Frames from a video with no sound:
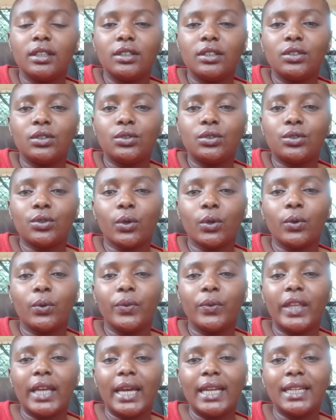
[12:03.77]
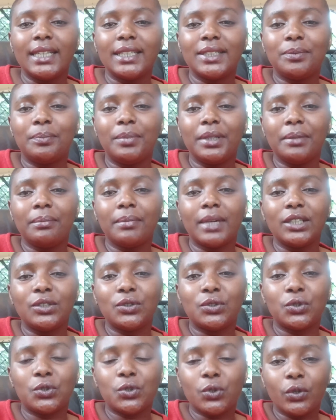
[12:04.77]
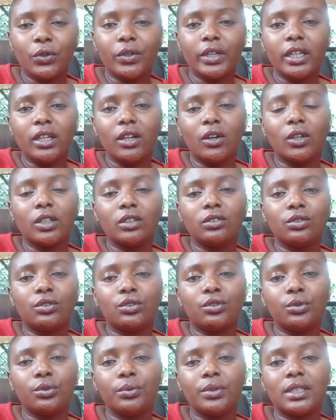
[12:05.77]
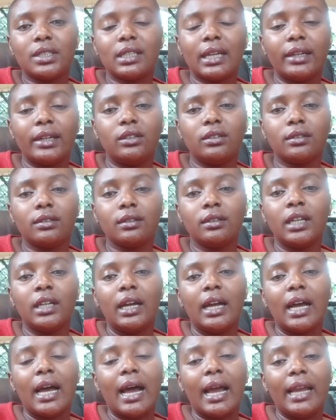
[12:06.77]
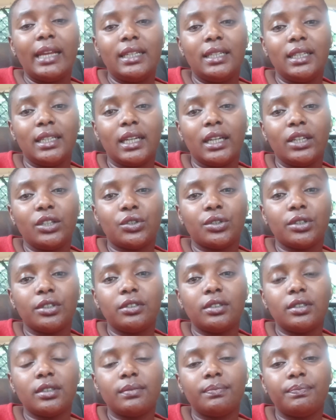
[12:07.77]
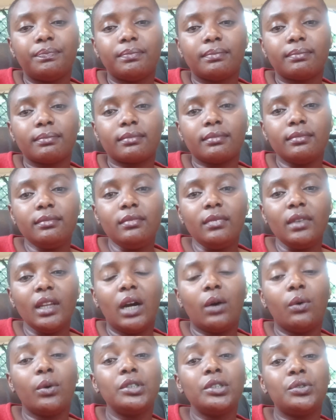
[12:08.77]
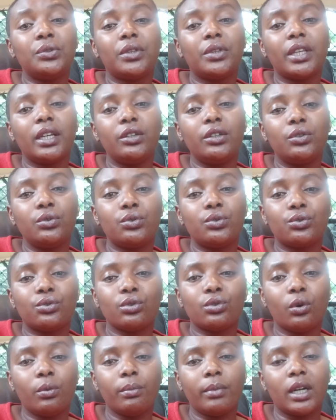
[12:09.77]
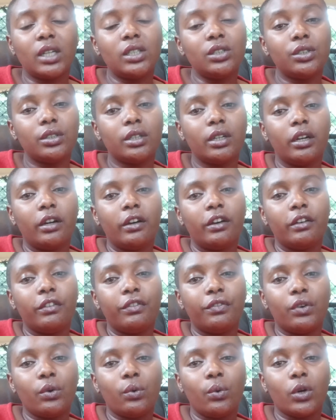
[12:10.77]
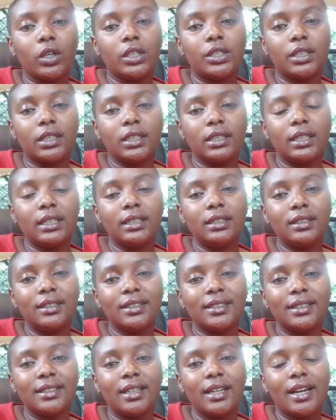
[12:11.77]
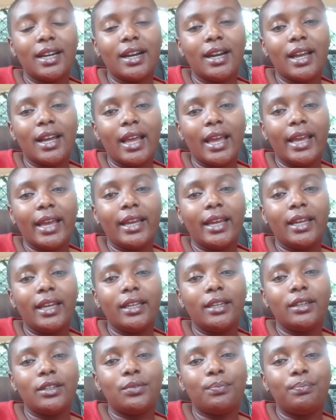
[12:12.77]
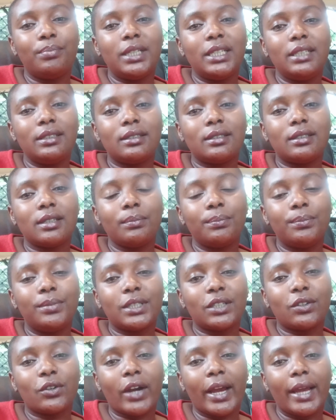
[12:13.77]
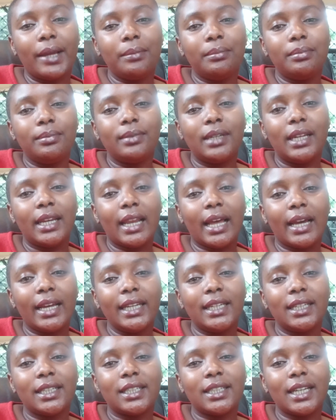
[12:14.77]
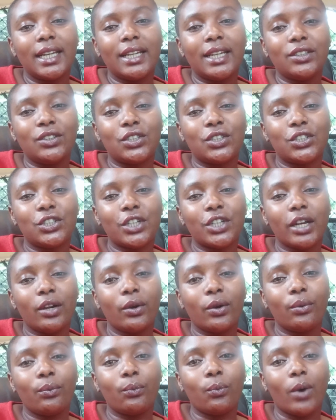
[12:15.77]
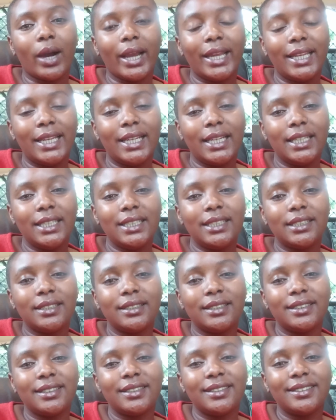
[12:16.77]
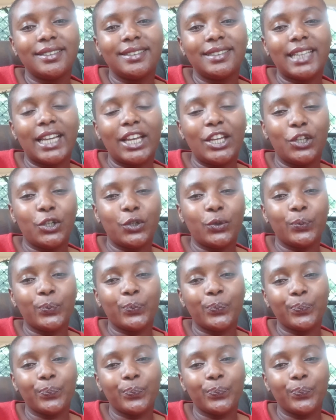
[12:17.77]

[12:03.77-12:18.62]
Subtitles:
So that has been my story on suicidal ideations. I want to thank you so much for watching this, and please subscribe, like, and share widely. Thank you.